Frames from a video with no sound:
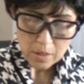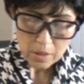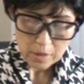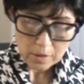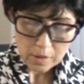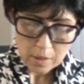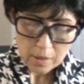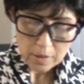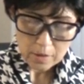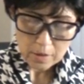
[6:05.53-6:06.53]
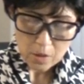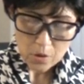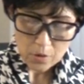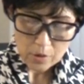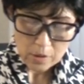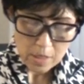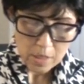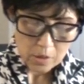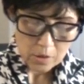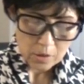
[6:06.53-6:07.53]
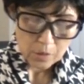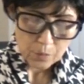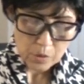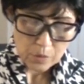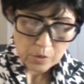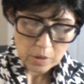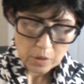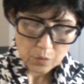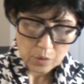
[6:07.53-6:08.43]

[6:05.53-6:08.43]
excelling all her age in beauty,